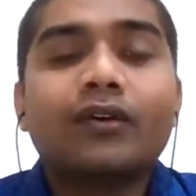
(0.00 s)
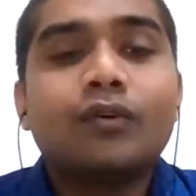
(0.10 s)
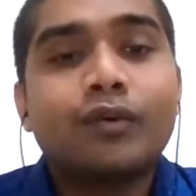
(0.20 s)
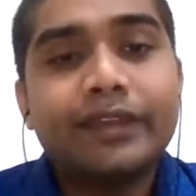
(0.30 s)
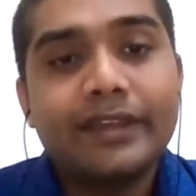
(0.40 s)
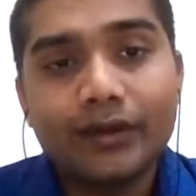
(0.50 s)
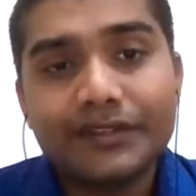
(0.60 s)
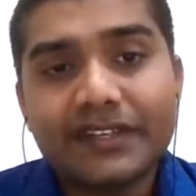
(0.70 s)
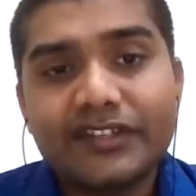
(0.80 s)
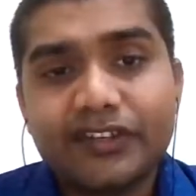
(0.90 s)
We use
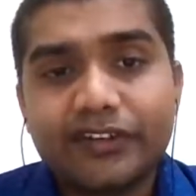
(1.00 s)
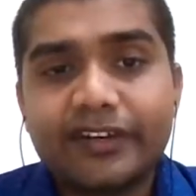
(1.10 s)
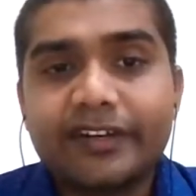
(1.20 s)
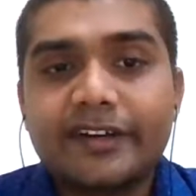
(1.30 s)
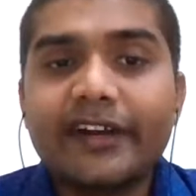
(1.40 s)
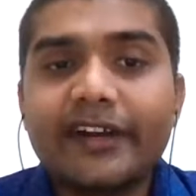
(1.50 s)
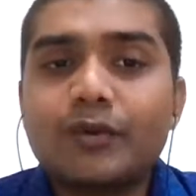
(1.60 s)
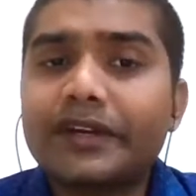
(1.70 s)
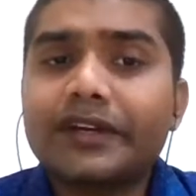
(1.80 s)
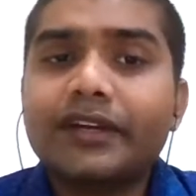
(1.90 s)
a generator
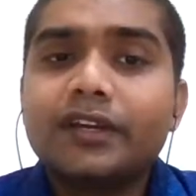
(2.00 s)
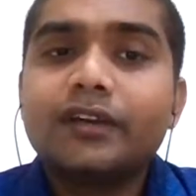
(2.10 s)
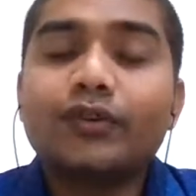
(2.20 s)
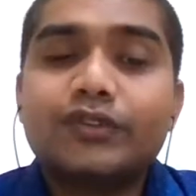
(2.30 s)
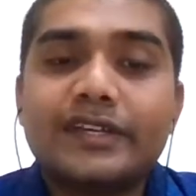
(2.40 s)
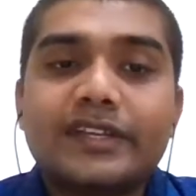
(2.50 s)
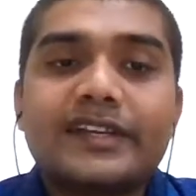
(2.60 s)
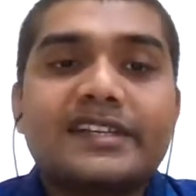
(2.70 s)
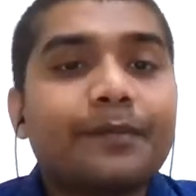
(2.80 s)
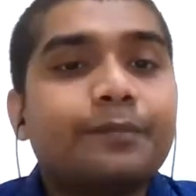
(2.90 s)
network to
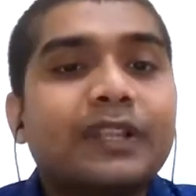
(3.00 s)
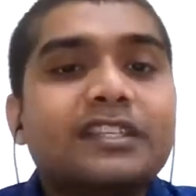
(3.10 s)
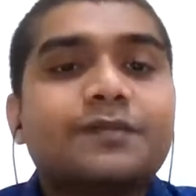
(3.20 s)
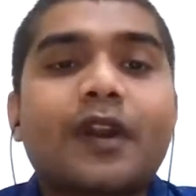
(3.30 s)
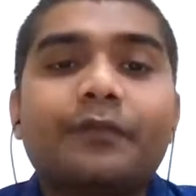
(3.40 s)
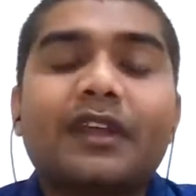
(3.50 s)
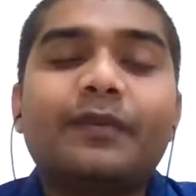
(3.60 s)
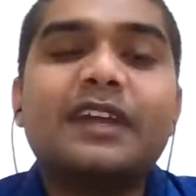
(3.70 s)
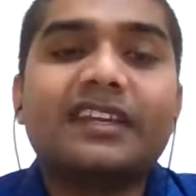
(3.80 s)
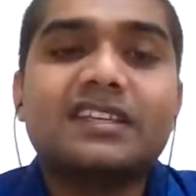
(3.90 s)
generate samples from the
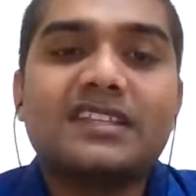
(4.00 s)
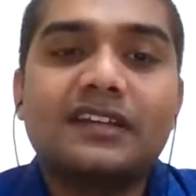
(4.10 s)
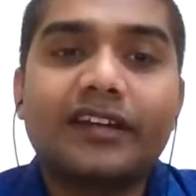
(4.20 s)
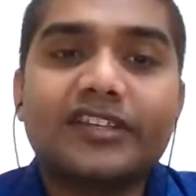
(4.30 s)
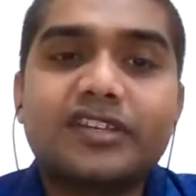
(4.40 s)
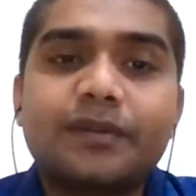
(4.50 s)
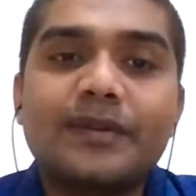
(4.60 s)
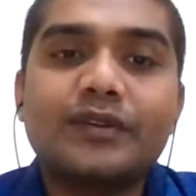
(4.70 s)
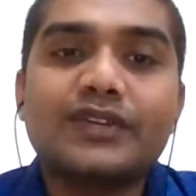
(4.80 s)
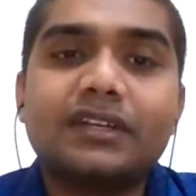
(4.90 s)
variational
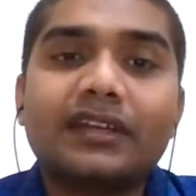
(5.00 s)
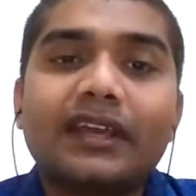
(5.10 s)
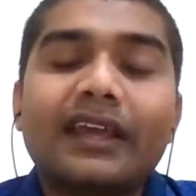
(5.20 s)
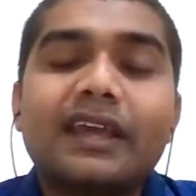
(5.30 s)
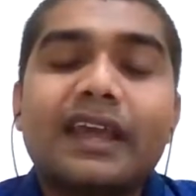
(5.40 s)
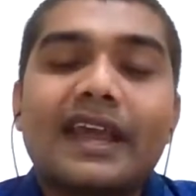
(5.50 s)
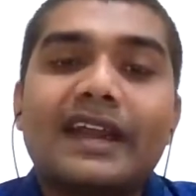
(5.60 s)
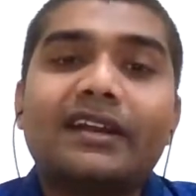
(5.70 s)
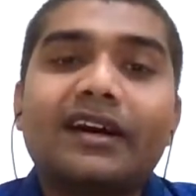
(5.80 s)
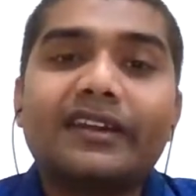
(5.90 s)
distribution
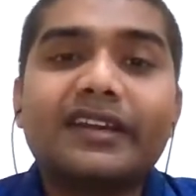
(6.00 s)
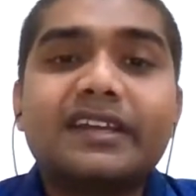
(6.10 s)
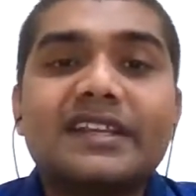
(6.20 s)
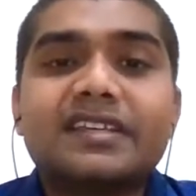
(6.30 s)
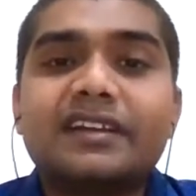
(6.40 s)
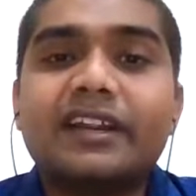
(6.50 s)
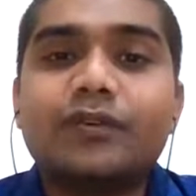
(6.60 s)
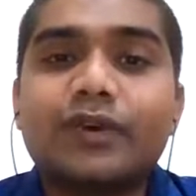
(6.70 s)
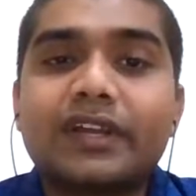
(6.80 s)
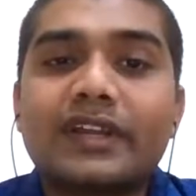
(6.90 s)
and a regression
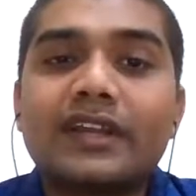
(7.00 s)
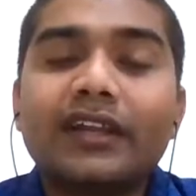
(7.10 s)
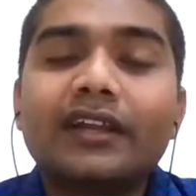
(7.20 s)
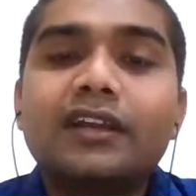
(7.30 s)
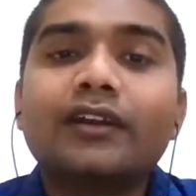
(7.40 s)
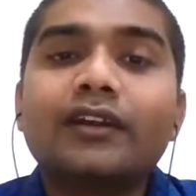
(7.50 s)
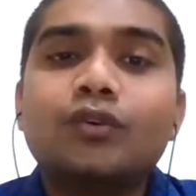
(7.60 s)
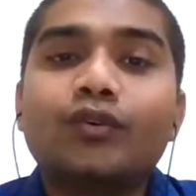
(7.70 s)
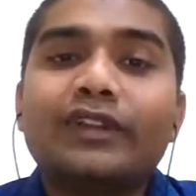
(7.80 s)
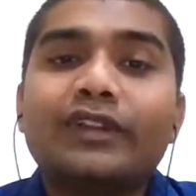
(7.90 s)
network
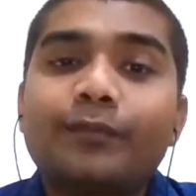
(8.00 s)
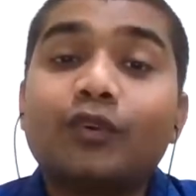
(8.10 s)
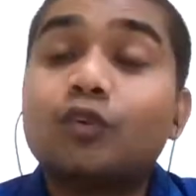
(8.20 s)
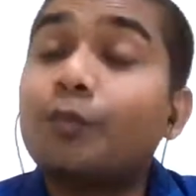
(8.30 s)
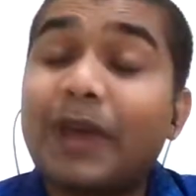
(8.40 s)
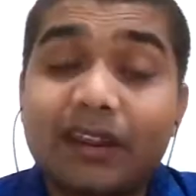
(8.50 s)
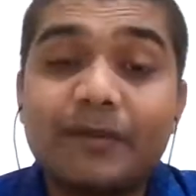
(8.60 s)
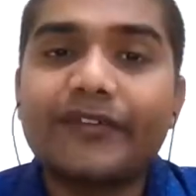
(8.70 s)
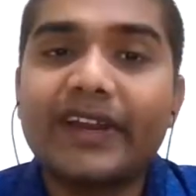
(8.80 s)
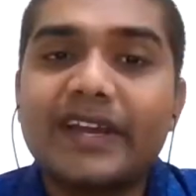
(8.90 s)
to
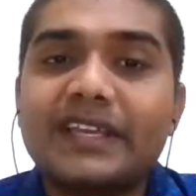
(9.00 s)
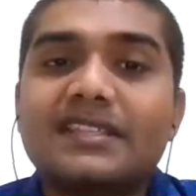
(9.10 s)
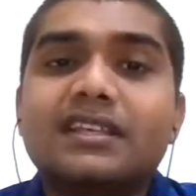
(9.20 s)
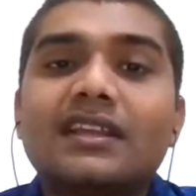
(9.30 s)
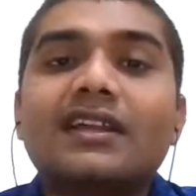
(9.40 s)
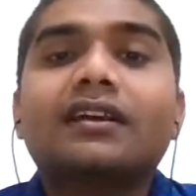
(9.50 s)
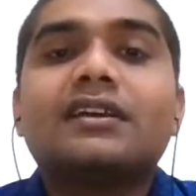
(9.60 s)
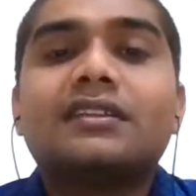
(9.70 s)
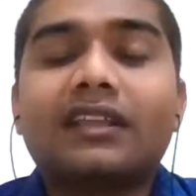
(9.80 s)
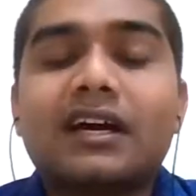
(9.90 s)
parameterize
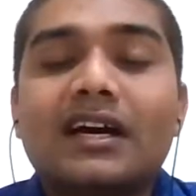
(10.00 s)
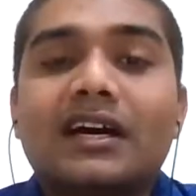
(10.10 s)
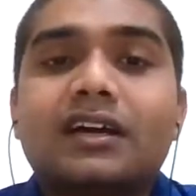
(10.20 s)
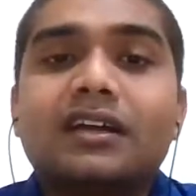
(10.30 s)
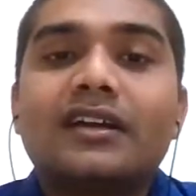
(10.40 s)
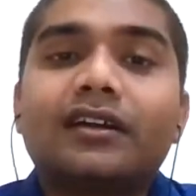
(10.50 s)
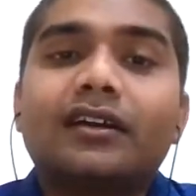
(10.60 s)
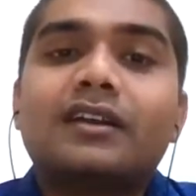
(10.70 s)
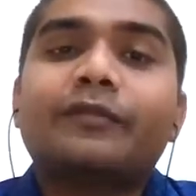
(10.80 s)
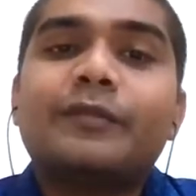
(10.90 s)
the
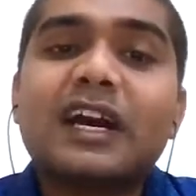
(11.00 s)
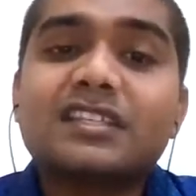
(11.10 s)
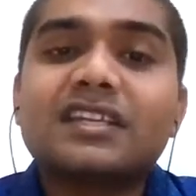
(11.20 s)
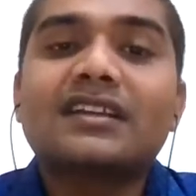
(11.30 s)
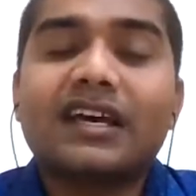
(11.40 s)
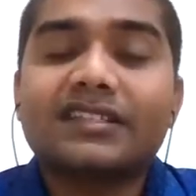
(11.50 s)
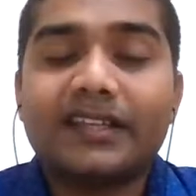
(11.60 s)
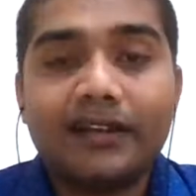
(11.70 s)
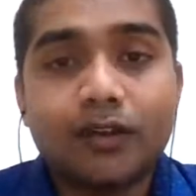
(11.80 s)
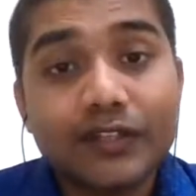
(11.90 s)
function class
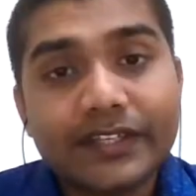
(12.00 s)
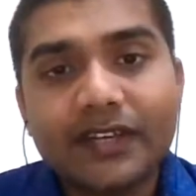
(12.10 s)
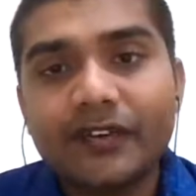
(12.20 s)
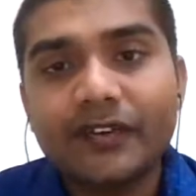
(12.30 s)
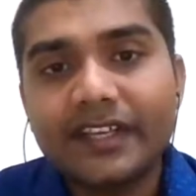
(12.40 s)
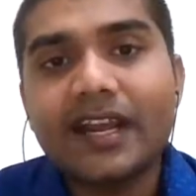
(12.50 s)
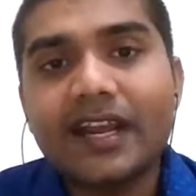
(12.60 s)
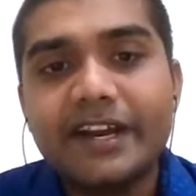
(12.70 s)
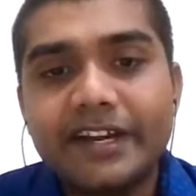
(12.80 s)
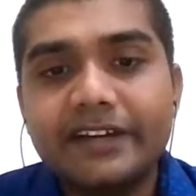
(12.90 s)
in Donsker-Verdhan
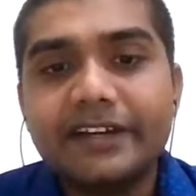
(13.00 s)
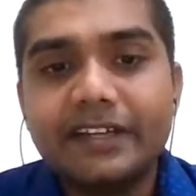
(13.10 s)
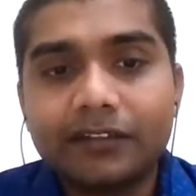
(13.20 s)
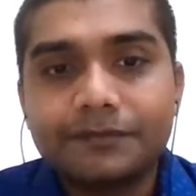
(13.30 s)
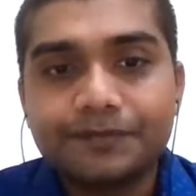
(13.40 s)
identity.